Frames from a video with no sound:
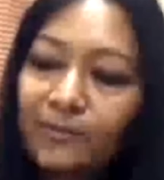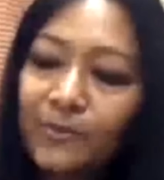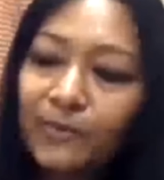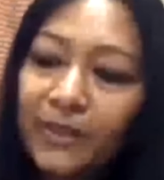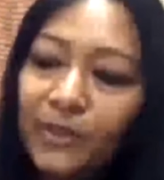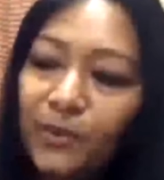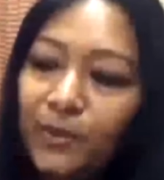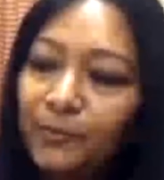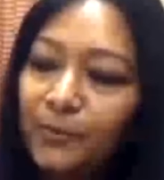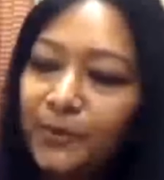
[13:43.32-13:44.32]
So that wow, was one
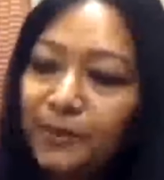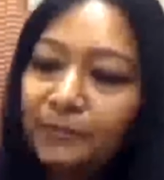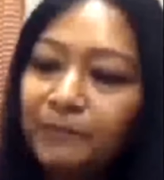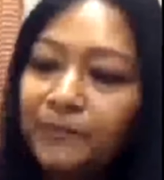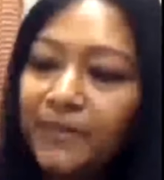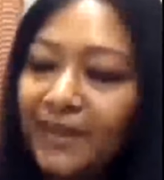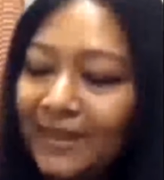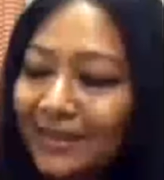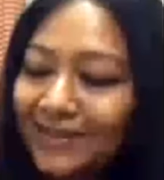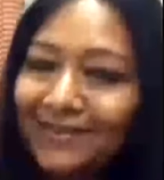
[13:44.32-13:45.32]
wow. short poem.
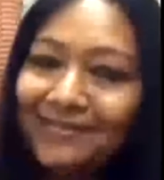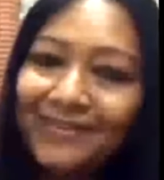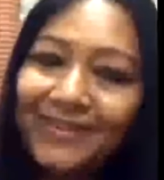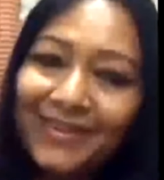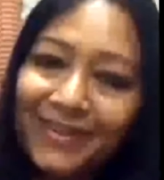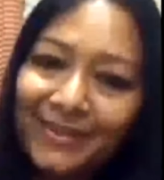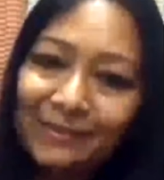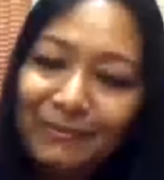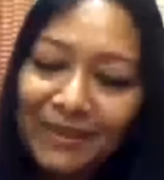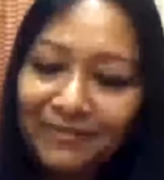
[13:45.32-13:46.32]
Wow.
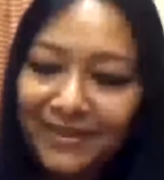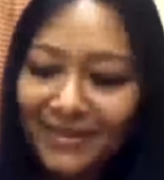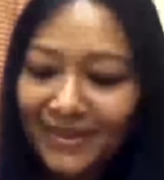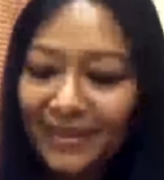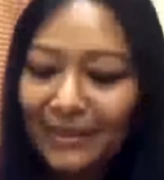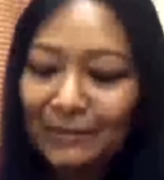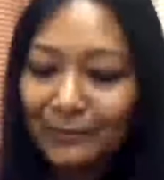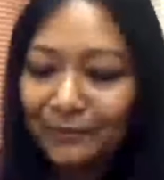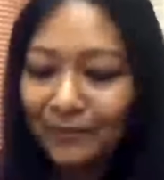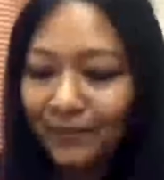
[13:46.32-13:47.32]
Thank hmm, you. Mm-hmm.
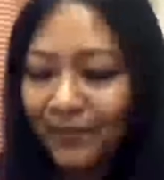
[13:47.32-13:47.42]
Thank you.